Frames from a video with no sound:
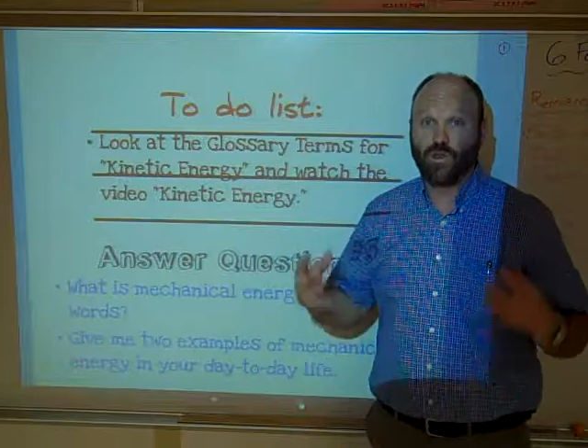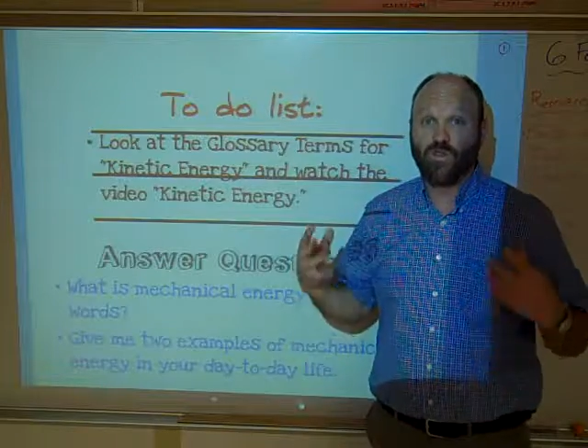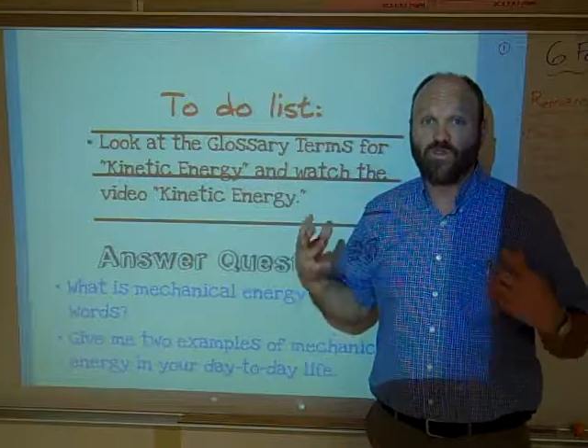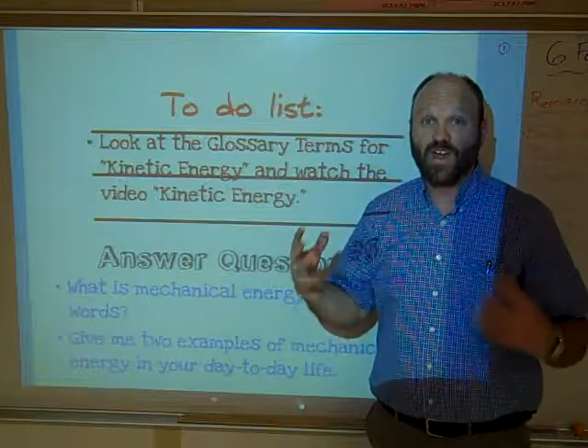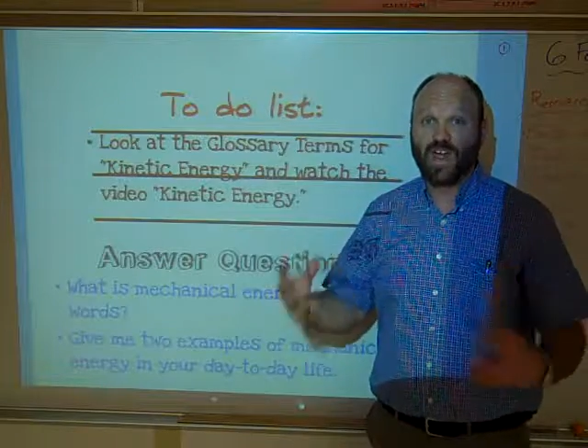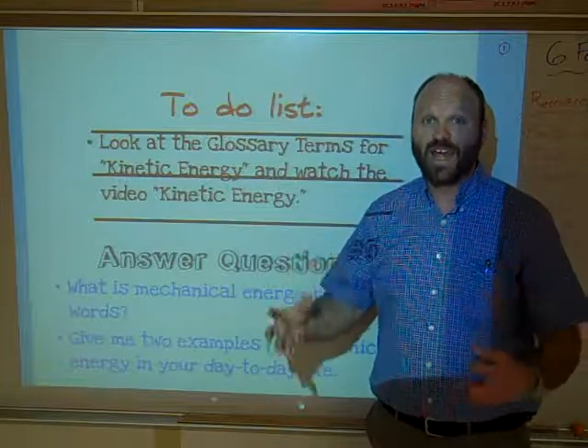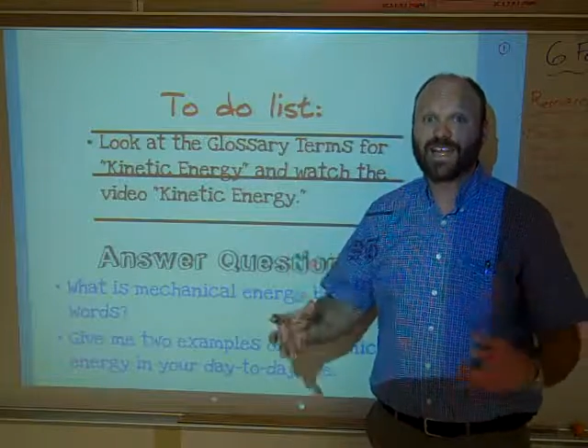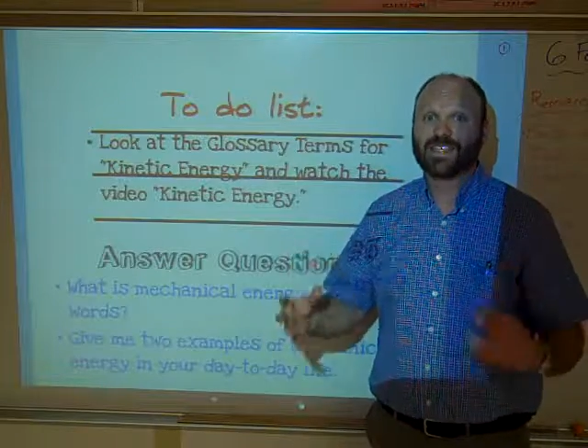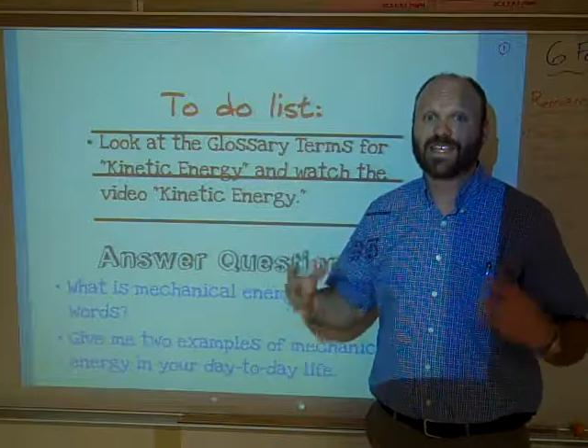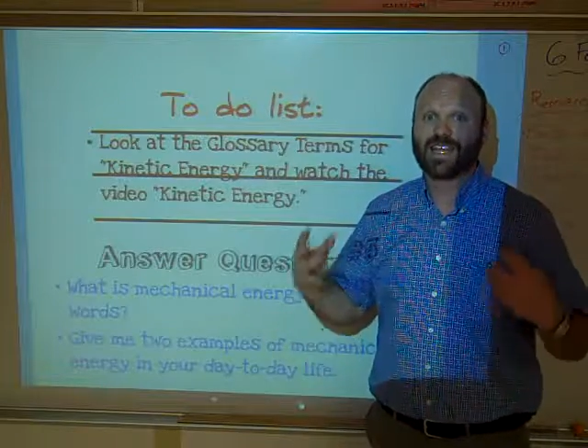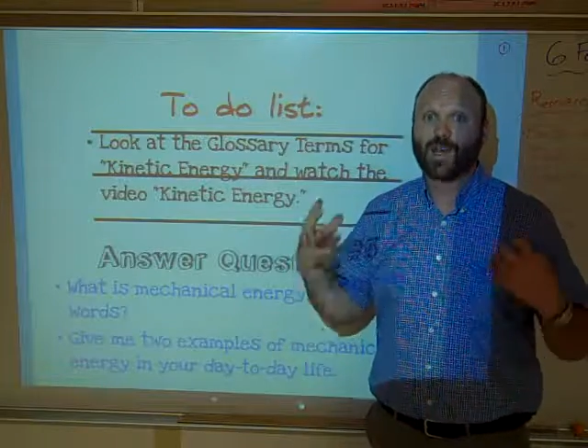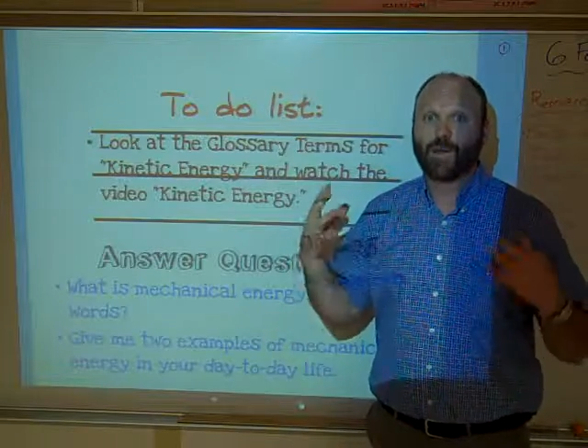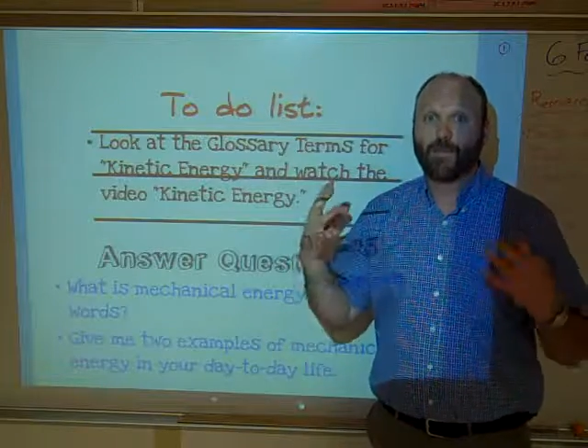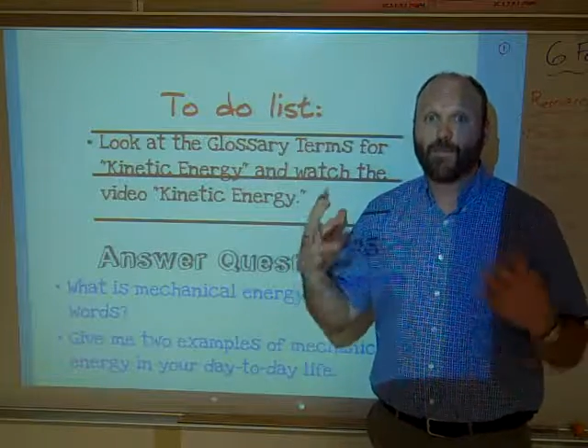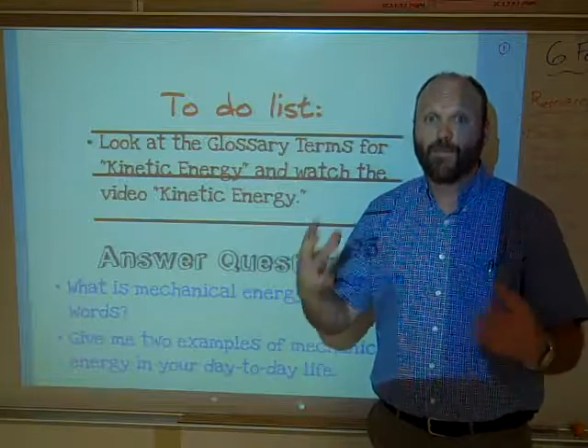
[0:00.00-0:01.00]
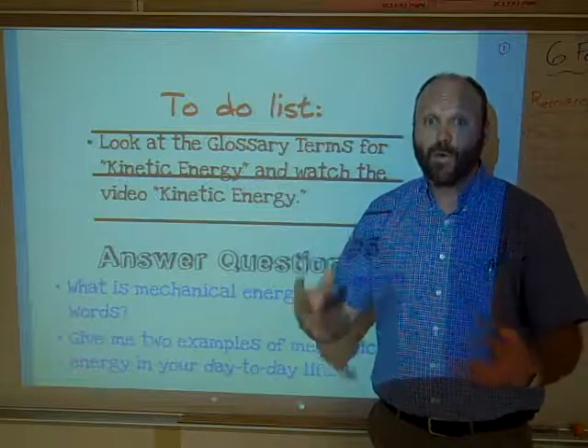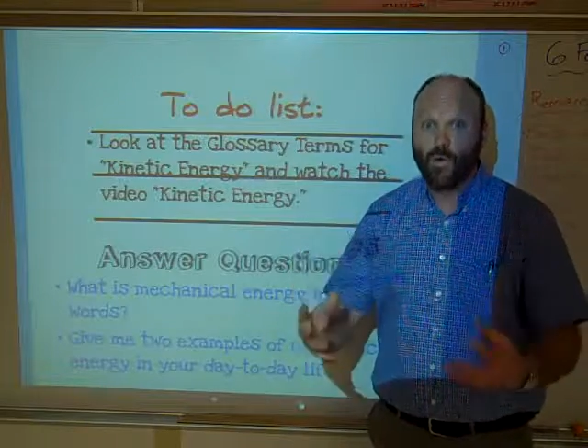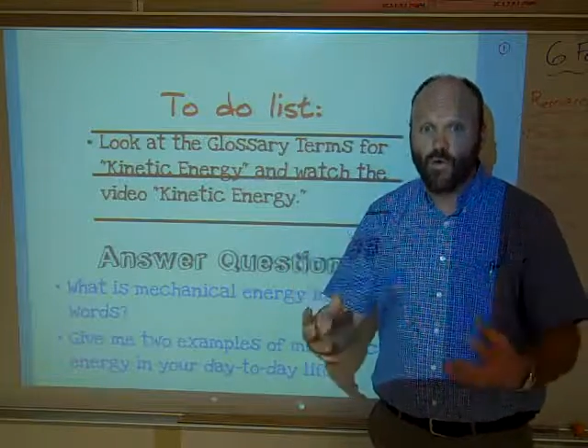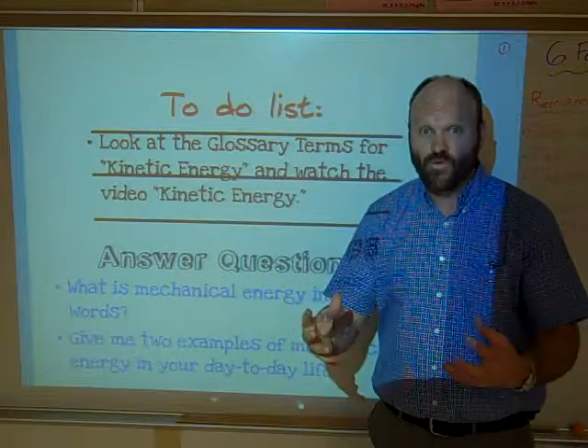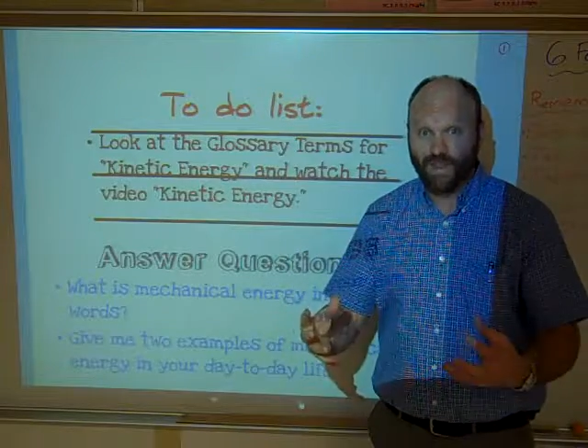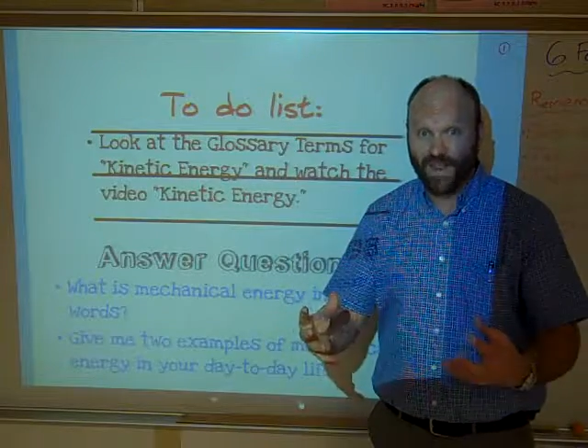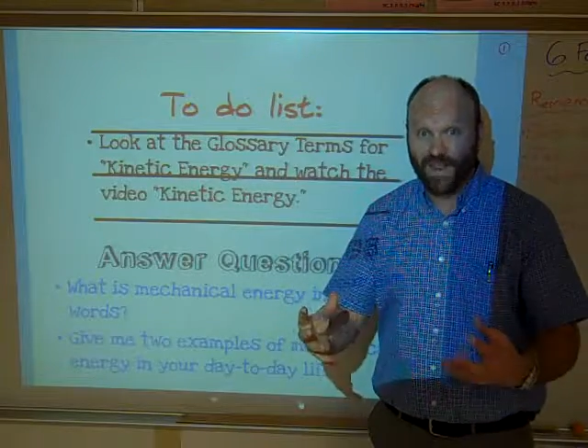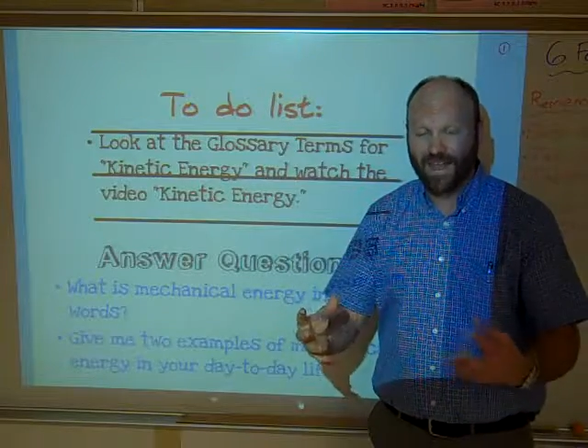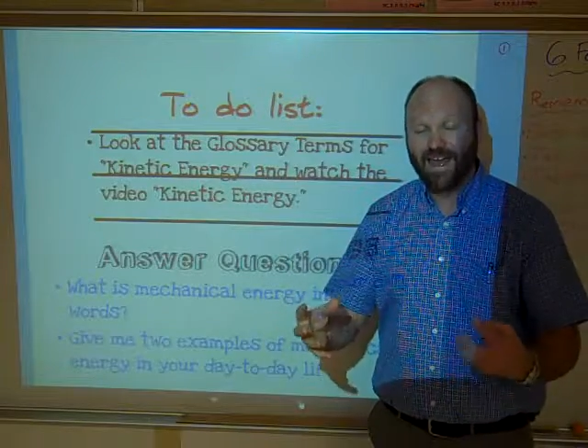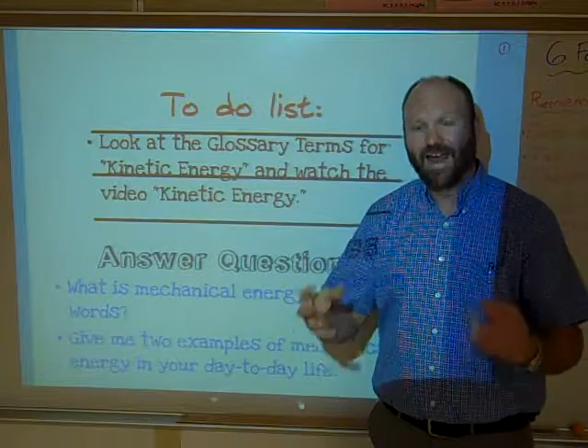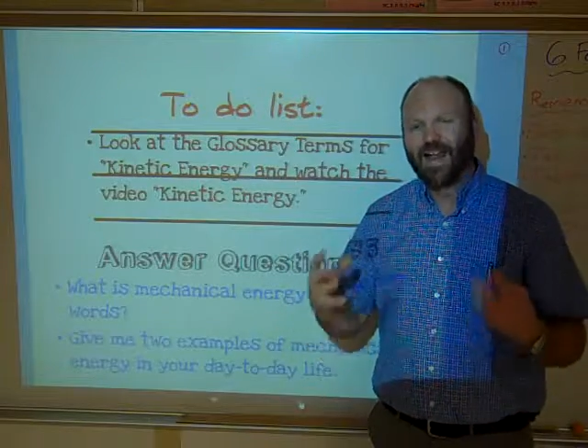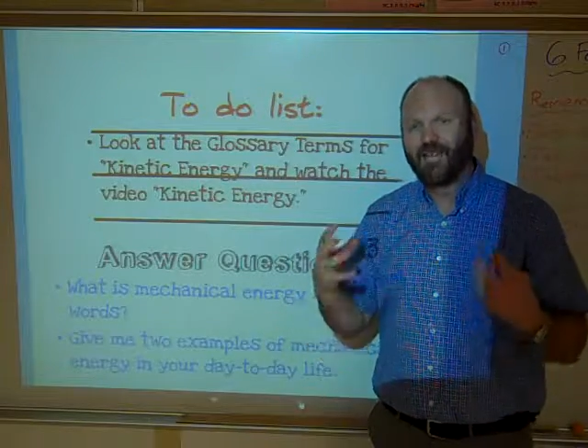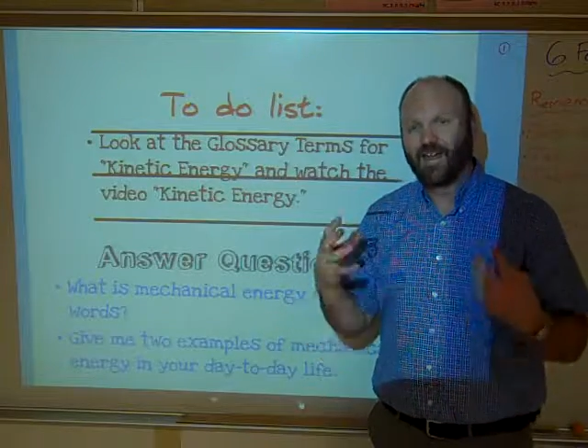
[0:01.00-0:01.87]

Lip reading: things that are moving